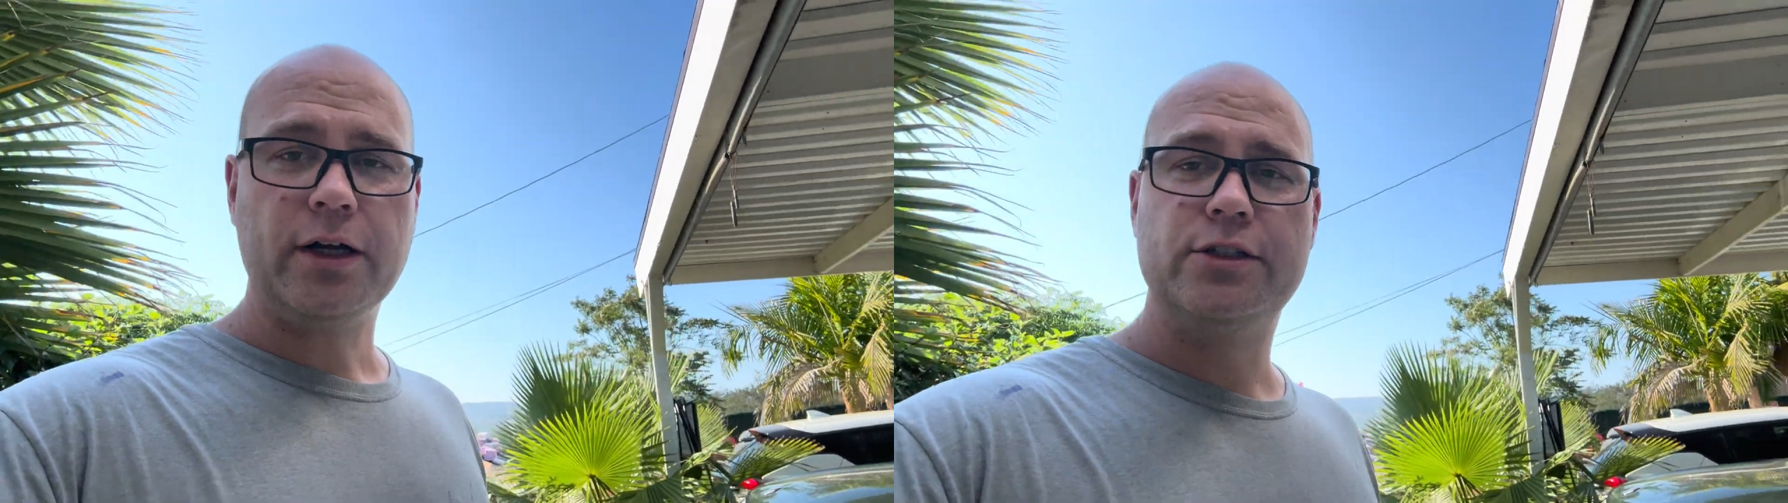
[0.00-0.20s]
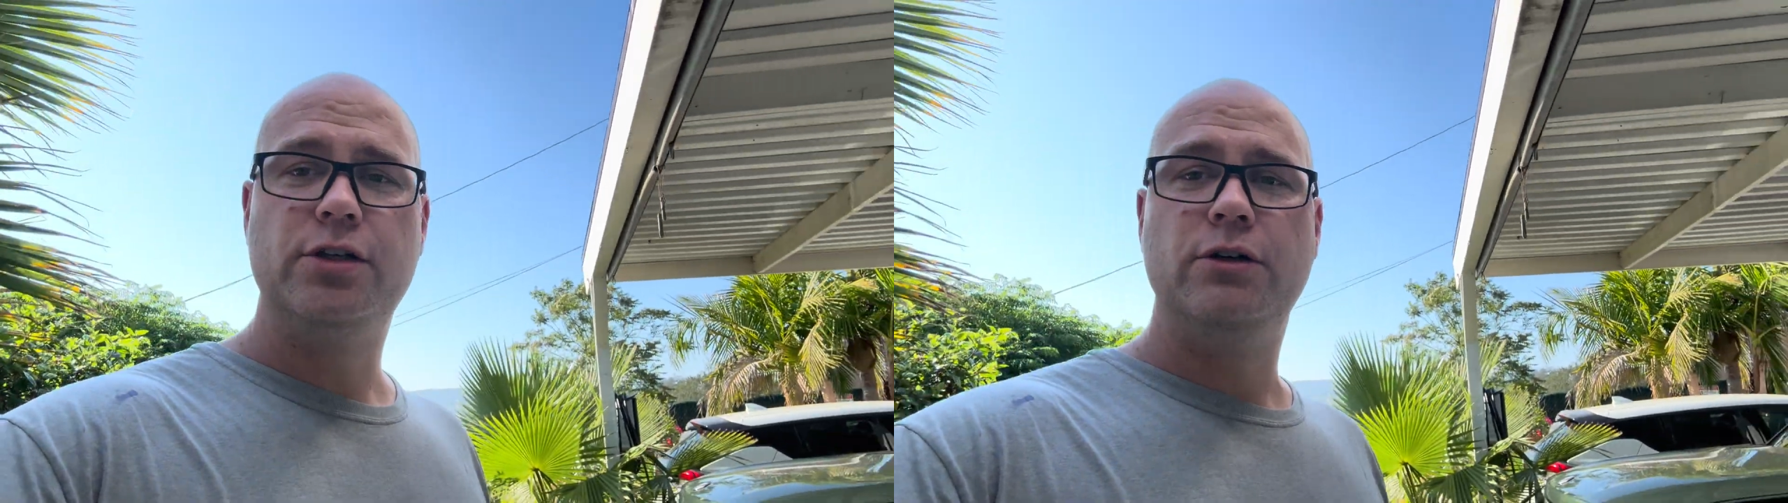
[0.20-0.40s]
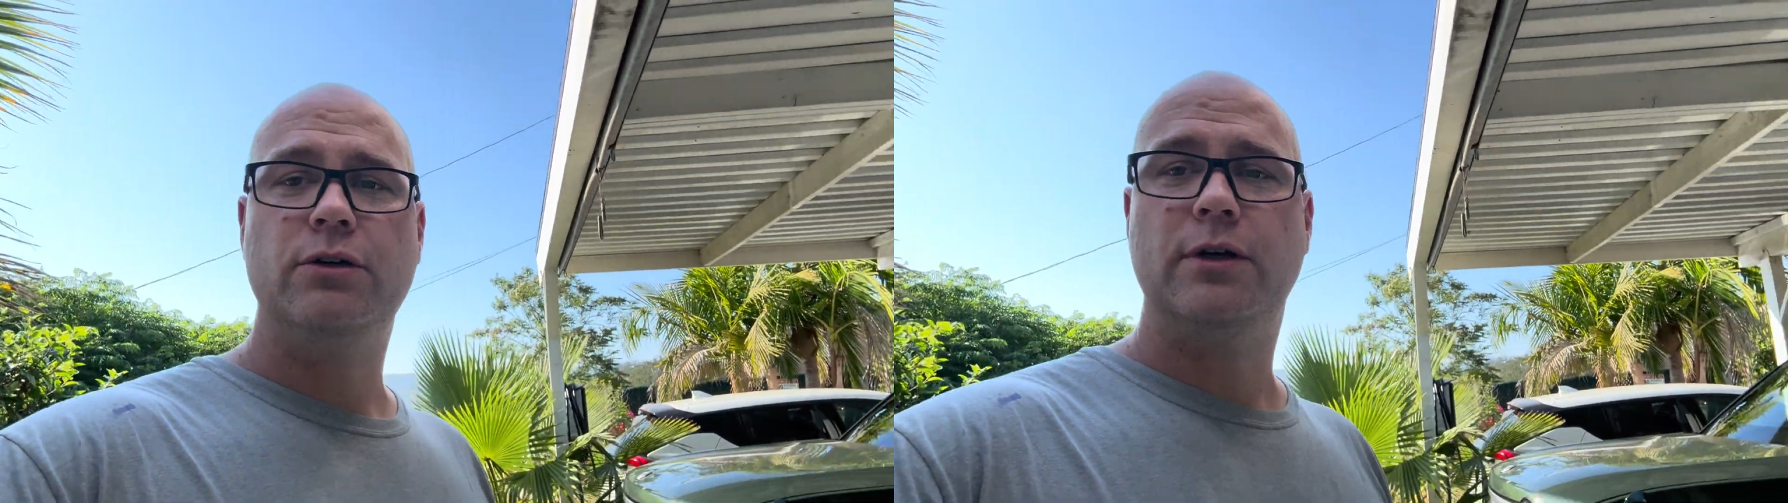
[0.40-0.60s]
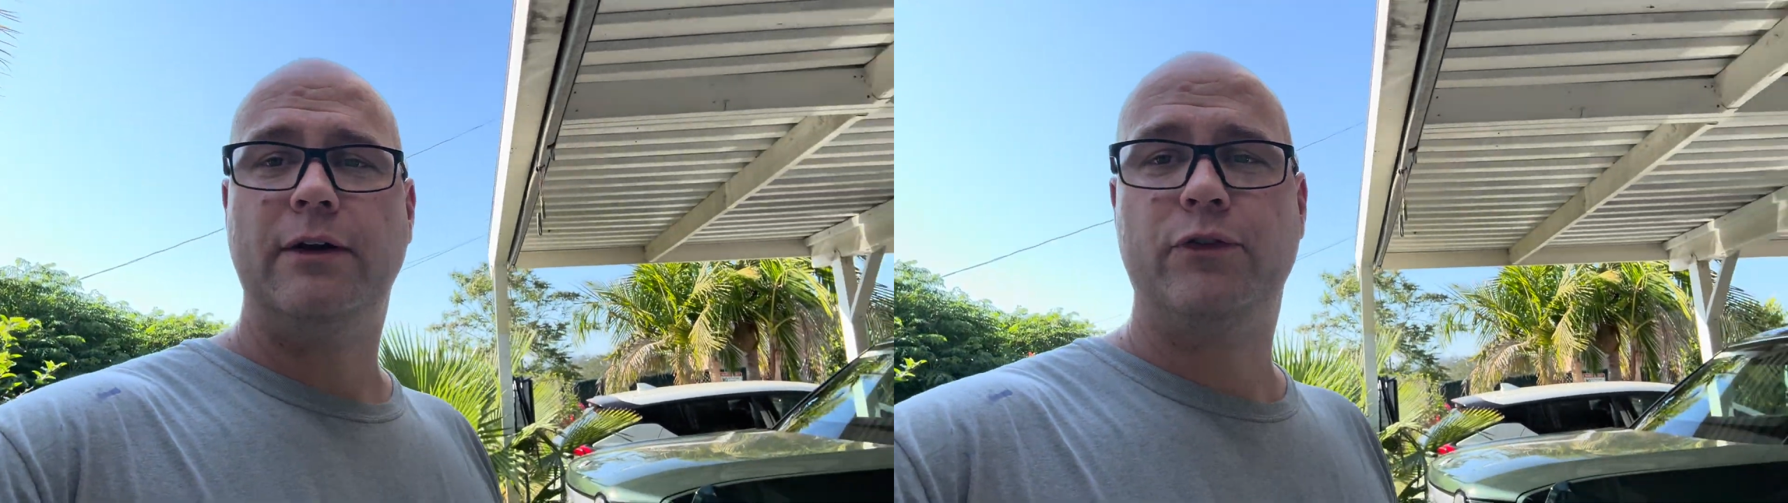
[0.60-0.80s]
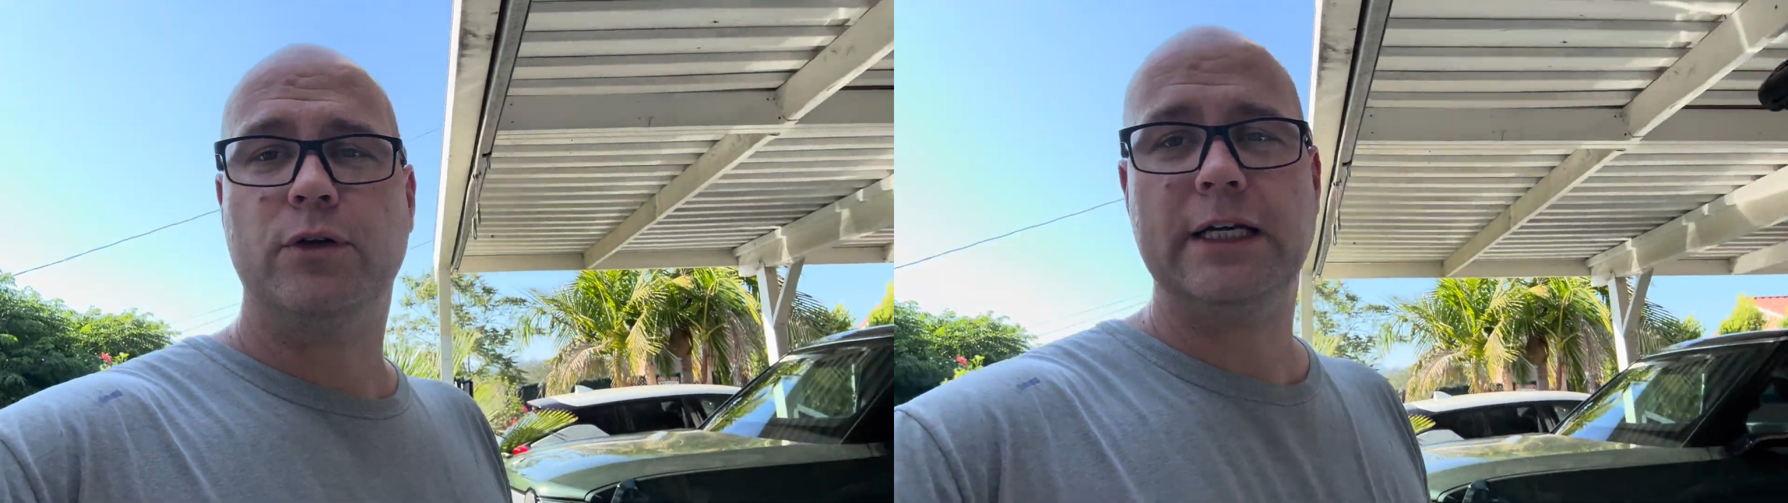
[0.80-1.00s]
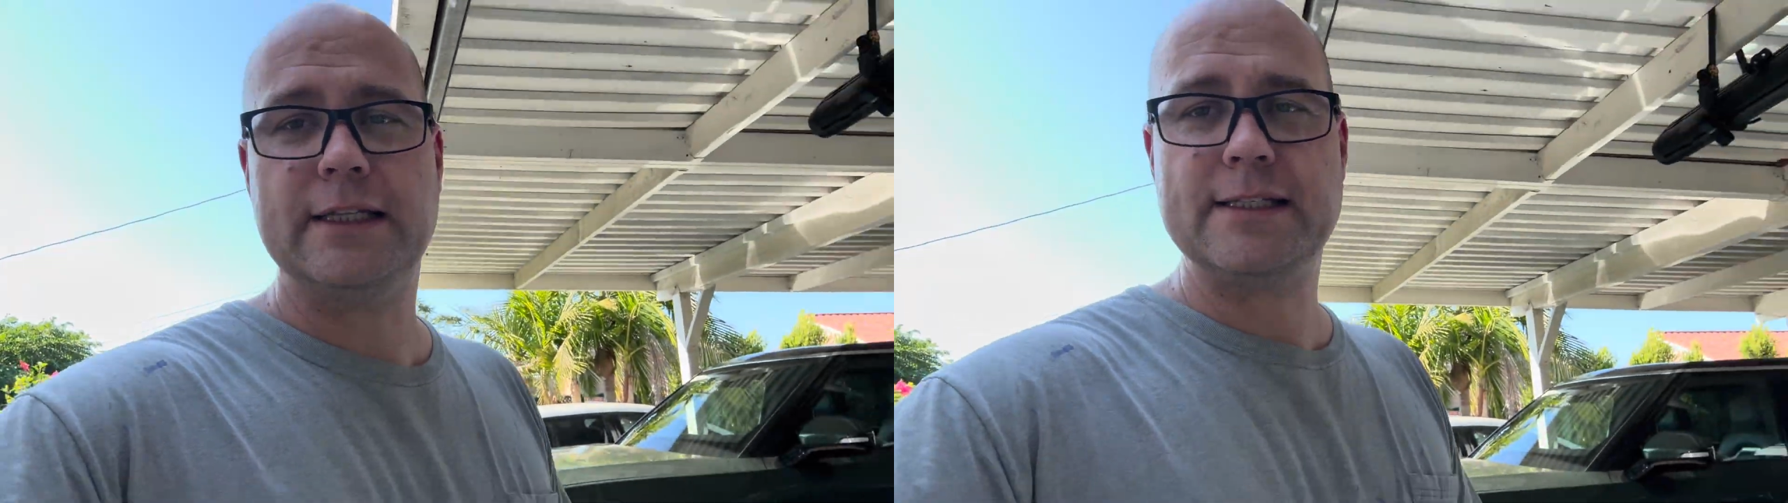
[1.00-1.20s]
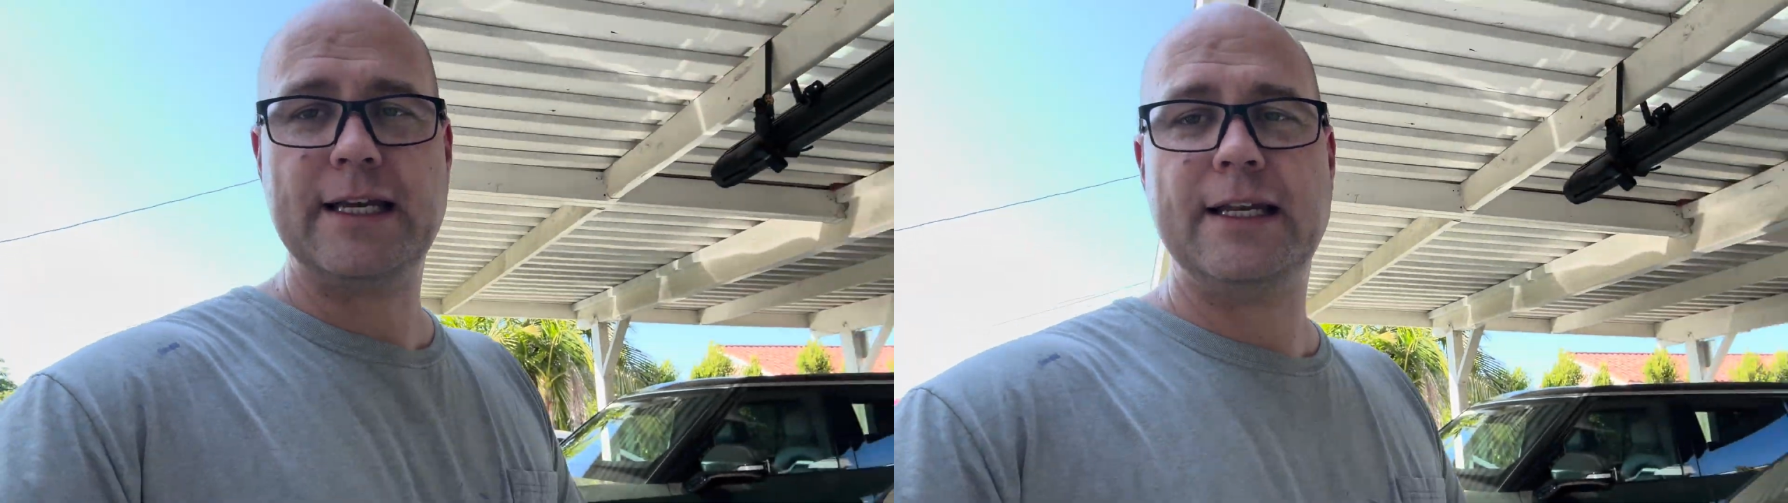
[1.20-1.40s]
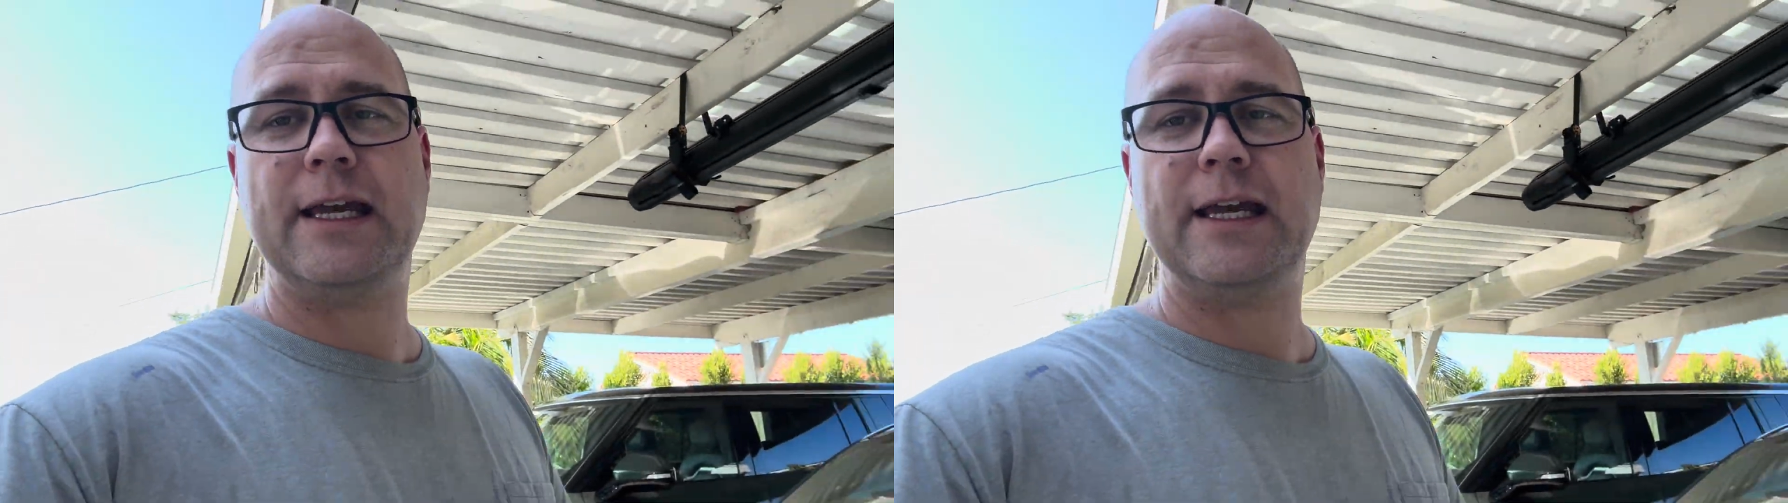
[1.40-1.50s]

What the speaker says: If you're in the San